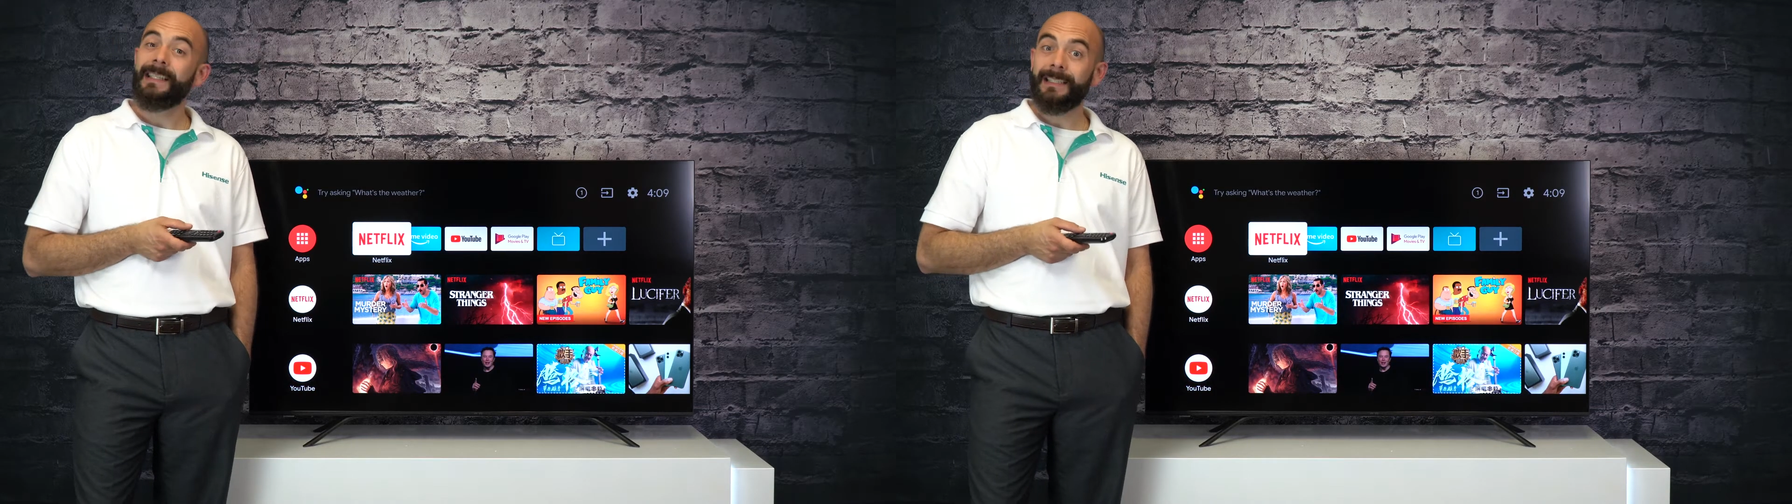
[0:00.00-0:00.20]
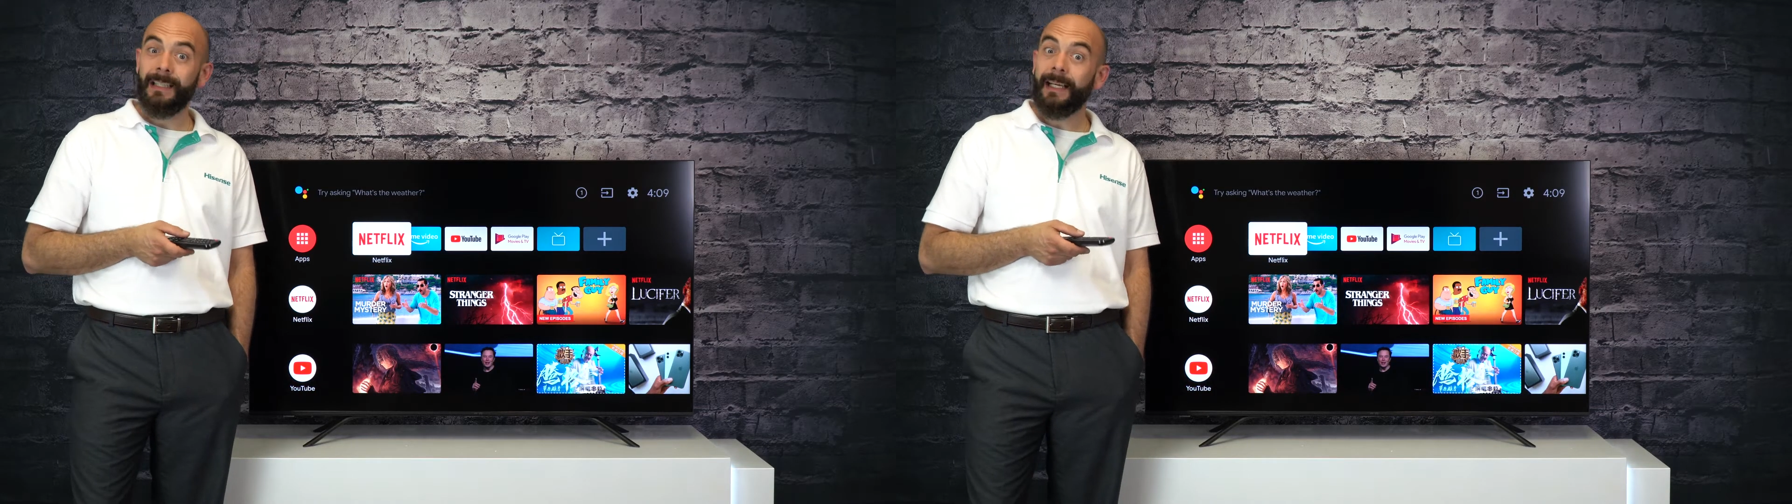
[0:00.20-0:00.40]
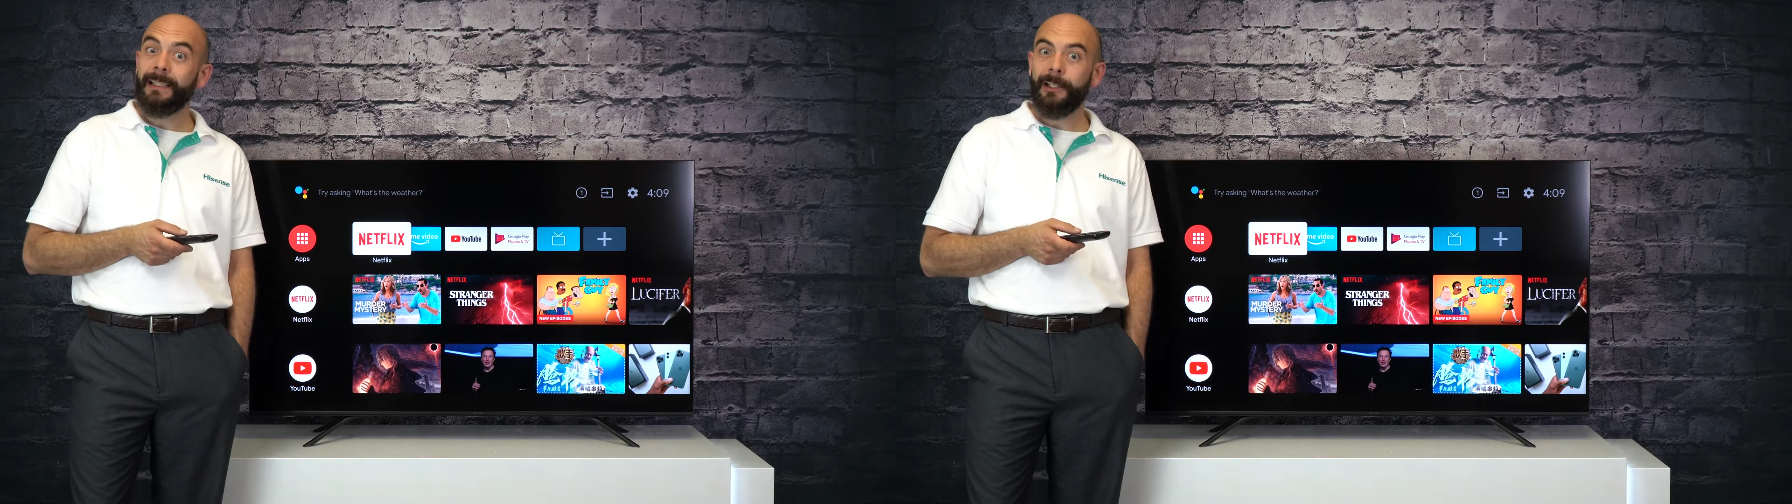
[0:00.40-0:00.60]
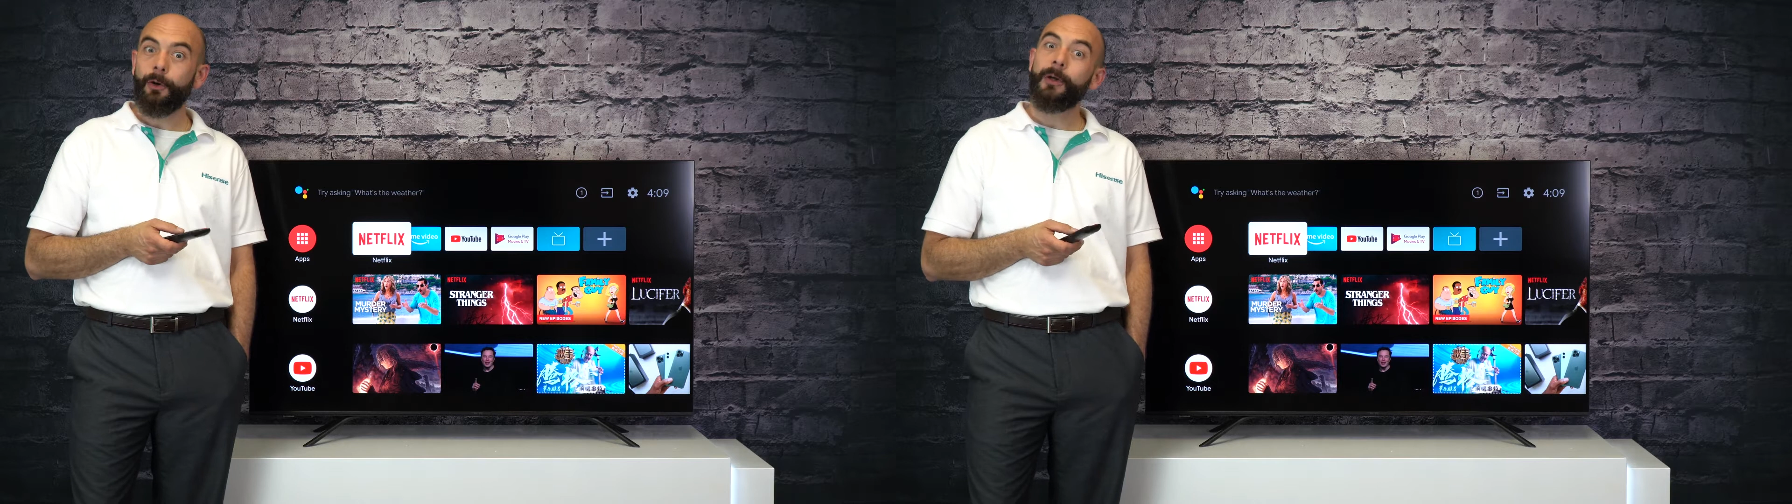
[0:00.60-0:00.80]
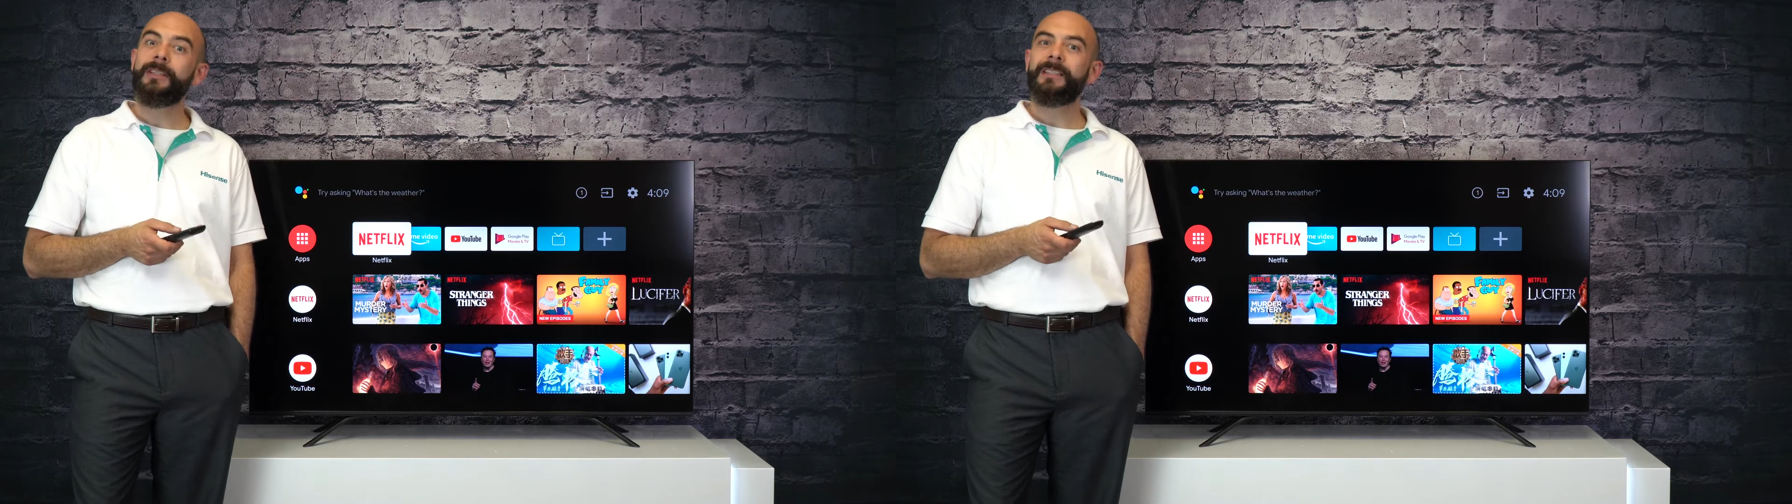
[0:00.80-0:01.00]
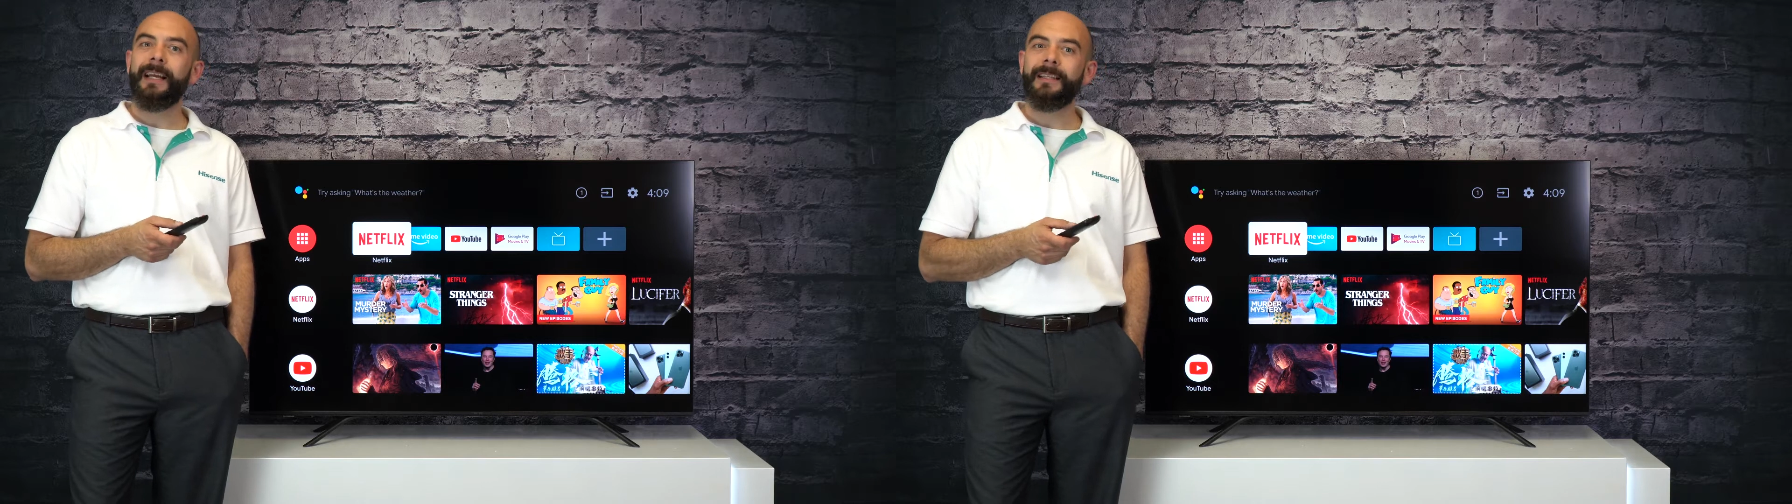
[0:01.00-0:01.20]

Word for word: is likely going to set